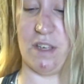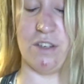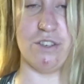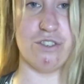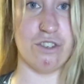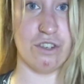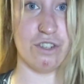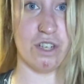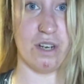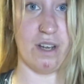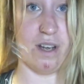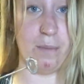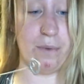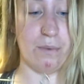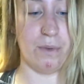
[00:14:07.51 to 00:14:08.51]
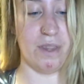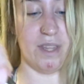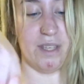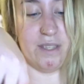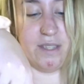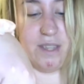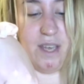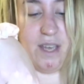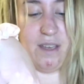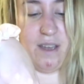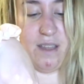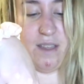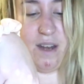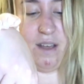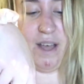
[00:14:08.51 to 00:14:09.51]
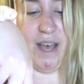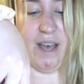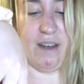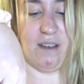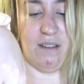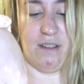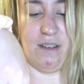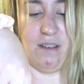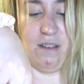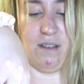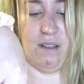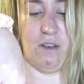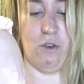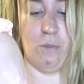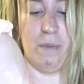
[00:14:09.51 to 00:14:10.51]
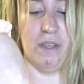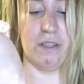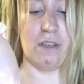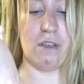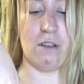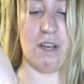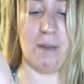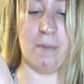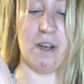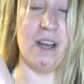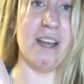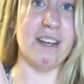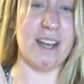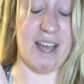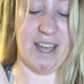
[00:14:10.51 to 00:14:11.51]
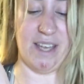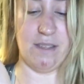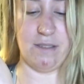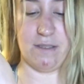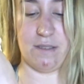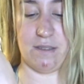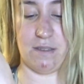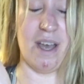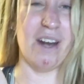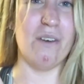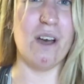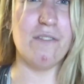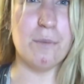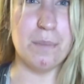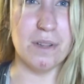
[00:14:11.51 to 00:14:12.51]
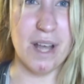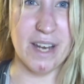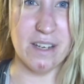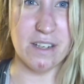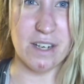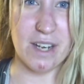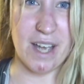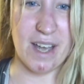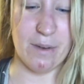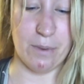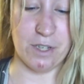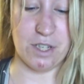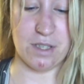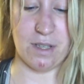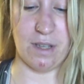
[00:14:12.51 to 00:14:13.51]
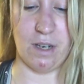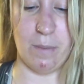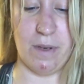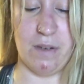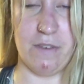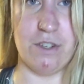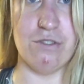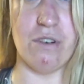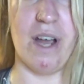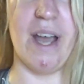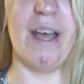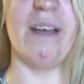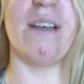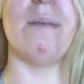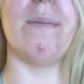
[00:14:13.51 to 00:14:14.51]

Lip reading: zhuzh it up with this thing, and then I'll add a little oat milk creamer and ice. I don't have a blender yet, which is a little bit of a drag,